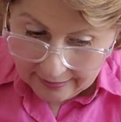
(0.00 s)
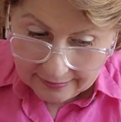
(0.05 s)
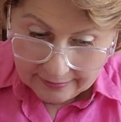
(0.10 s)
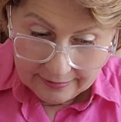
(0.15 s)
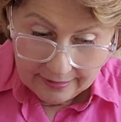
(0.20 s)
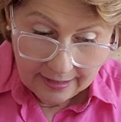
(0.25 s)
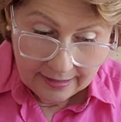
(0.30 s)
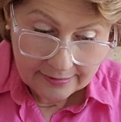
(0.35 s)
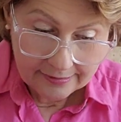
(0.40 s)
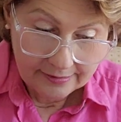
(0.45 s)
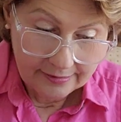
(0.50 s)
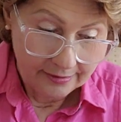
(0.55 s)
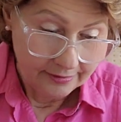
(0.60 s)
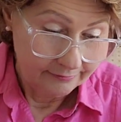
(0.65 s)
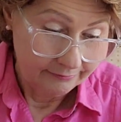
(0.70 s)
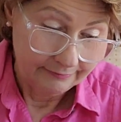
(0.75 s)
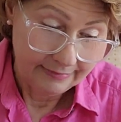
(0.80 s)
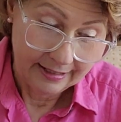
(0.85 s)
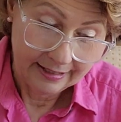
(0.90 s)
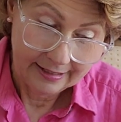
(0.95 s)
that's,
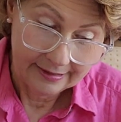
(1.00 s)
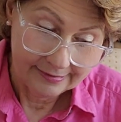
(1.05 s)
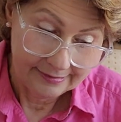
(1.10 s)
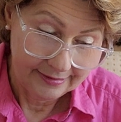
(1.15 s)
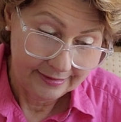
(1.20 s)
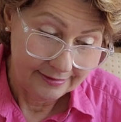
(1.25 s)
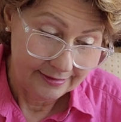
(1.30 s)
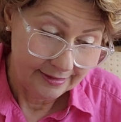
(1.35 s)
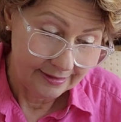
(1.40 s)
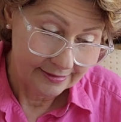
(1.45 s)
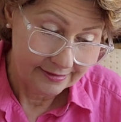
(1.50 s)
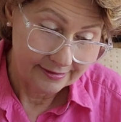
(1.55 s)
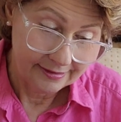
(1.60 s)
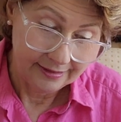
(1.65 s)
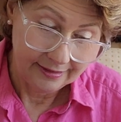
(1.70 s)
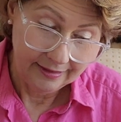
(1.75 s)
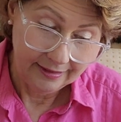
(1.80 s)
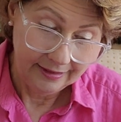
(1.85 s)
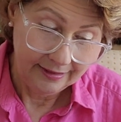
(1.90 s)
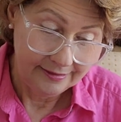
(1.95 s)
like I said, that's
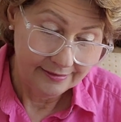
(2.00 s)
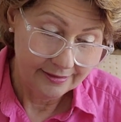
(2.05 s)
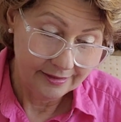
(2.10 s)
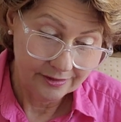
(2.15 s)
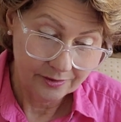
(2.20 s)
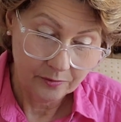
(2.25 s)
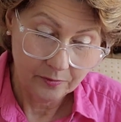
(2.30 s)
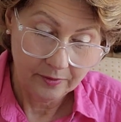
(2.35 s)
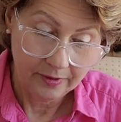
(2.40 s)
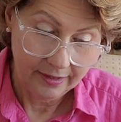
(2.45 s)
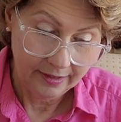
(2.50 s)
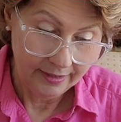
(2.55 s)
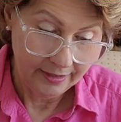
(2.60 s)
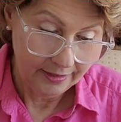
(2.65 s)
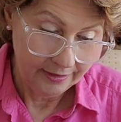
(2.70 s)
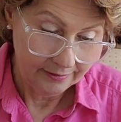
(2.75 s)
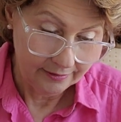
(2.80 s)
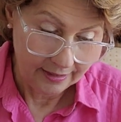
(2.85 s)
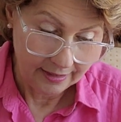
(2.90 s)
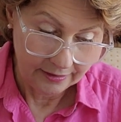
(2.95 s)
the easiest way
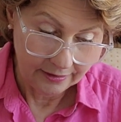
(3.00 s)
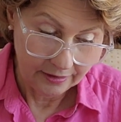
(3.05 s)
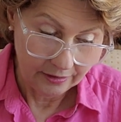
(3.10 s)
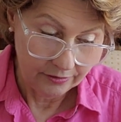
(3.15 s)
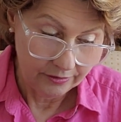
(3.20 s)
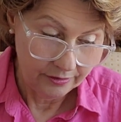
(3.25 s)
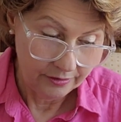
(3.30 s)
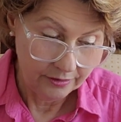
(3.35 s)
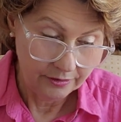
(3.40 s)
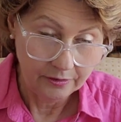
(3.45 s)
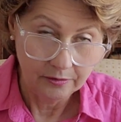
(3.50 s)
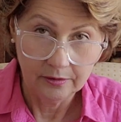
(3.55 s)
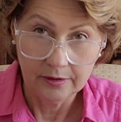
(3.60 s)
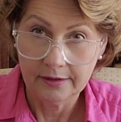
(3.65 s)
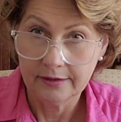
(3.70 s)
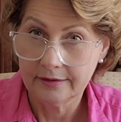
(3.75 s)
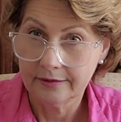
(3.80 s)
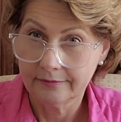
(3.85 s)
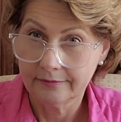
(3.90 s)
I know to do it.